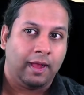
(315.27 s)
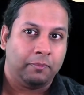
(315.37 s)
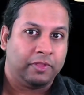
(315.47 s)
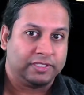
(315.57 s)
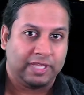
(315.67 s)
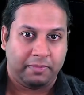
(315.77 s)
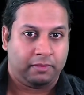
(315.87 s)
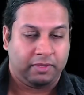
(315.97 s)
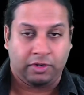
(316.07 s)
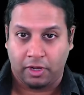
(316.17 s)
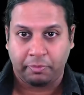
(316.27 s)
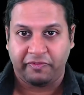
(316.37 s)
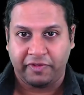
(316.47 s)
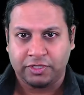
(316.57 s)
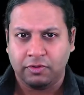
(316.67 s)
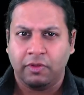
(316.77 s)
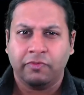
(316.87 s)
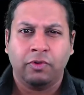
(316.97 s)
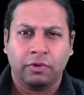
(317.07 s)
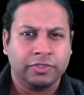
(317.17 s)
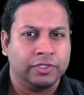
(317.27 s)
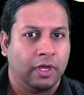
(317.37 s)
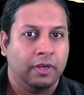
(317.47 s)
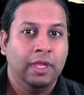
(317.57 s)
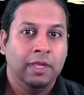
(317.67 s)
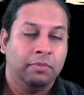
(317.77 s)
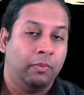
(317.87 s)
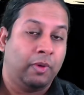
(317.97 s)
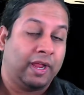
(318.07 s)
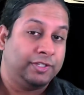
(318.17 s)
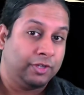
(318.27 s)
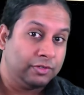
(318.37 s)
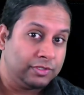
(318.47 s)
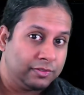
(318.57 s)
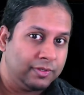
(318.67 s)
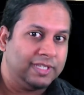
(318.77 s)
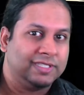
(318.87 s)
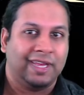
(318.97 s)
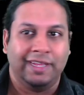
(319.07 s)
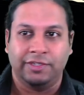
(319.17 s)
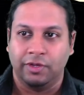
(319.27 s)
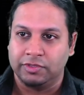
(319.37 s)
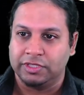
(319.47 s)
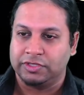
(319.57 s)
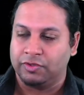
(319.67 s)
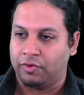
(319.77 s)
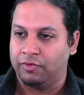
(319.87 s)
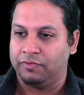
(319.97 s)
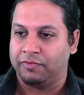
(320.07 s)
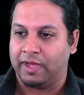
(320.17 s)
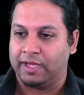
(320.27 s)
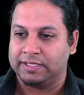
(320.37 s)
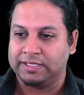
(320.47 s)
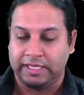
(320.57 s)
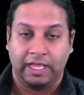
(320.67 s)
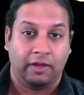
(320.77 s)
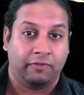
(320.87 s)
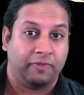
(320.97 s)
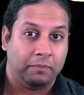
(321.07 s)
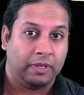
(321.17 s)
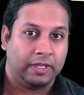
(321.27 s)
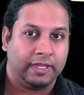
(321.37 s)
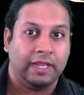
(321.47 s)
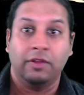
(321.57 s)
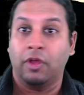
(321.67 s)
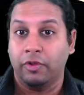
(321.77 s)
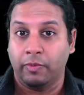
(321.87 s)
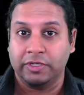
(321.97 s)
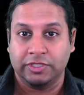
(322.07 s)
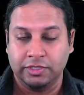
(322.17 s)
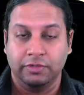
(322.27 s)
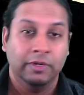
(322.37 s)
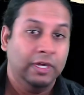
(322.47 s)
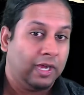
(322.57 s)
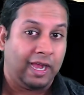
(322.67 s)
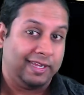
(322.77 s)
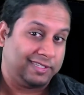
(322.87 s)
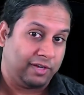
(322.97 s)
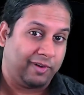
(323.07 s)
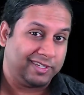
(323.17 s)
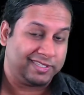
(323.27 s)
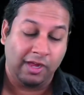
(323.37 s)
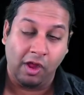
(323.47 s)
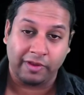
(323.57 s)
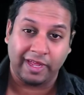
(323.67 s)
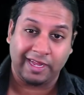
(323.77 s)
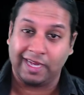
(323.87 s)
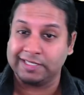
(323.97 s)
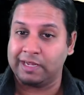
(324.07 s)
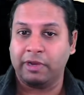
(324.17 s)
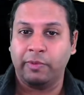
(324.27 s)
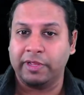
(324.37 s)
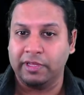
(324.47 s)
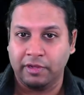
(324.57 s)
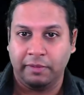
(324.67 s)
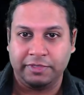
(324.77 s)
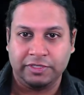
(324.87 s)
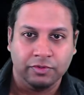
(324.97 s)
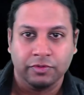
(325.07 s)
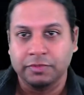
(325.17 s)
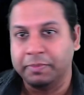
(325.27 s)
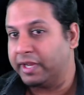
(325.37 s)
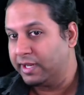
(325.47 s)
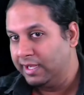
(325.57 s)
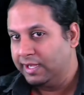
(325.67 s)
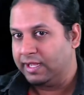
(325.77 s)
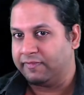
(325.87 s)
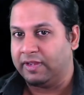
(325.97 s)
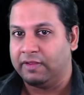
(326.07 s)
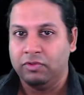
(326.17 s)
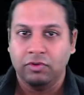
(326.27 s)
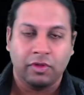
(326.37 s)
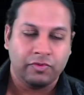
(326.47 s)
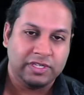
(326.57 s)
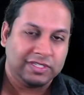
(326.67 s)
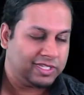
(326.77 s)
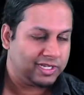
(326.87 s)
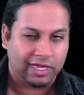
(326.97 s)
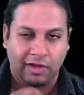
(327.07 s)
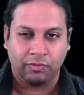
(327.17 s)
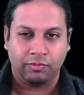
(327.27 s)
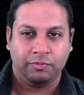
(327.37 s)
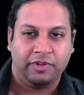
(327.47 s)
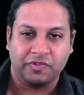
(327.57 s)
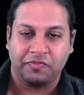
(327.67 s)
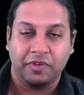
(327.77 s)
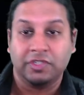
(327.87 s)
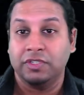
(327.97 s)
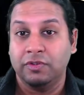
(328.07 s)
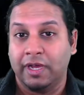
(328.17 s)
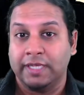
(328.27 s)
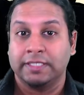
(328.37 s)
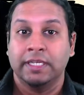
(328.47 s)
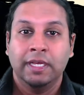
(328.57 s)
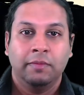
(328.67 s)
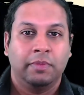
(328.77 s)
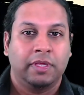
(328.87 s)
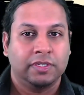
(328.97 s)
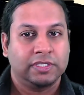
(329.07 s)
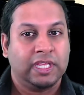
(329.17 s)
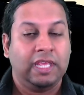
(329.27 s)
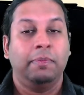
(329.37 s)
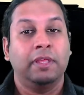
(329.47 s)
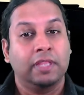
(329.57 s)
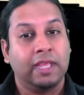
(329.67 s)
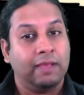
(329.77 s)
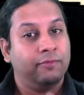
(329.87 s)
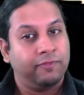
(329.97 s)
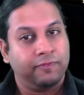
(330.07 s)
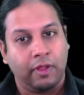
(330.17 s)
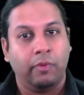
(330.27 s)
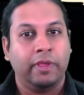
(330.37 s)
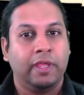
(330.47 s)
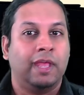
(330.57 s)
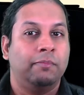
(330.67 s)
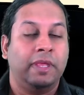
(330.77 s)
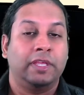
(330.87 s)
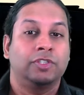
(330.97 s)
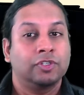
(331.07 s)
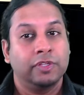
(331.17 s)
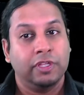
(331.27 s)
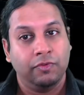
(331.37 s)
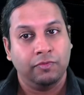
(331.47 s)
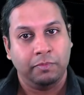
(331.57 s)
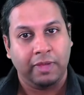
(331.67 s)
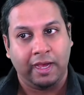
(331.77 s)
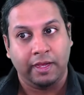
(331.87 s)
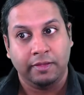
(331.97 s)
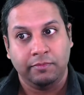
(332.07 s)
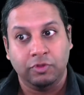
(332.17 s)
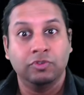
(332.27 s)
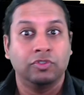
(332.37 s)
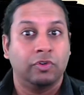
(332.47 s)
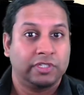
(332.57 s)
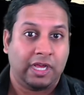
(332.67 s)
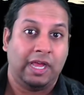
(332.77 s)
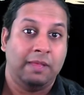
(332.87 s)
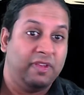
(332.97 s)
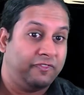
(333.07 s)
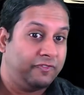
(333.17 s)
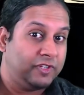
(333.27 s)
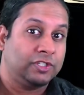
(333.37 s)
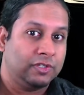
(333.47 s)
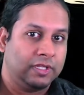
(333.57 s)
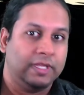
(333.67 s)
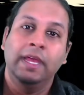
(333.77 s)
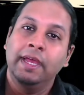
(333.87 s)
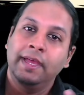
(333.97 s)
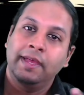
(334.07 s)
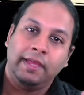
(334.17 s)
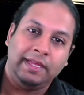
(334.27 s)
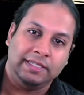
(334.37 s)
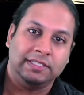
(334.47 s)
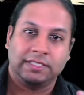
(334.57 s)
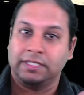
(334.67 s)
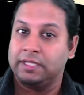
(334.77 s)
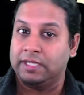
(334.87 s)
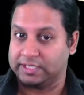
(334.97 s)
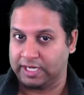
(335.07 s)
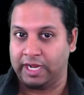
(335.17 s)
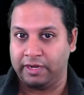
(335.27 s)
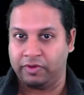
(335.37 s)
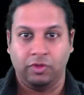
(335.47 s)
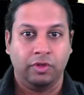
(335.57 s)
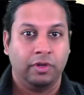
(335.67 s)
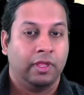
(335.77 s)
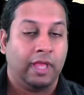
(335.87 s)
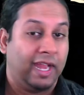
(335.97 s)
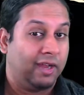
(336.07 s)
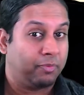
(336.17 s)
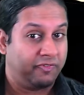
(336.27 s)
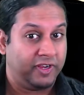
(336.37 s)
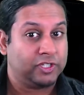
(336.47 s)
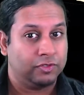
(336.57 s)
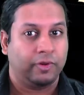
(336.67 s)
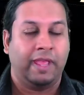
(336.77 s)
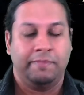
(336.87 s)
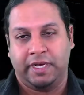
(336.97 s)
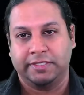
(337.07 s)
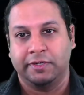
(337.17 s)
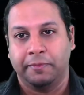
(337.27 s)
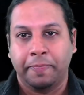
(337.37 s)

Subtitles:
Does that make me not professional? Of course not. But what I don't do is I don't just sort of sit there fumbling and not know what to do. I turn around and say, okay, guys, I'm going to quickly look up these rules, but if any of you know these, then I'll defer to you guys. Because keeping the game flowing and making sure that you use your time efficiently is a sign of a good and a professional game master.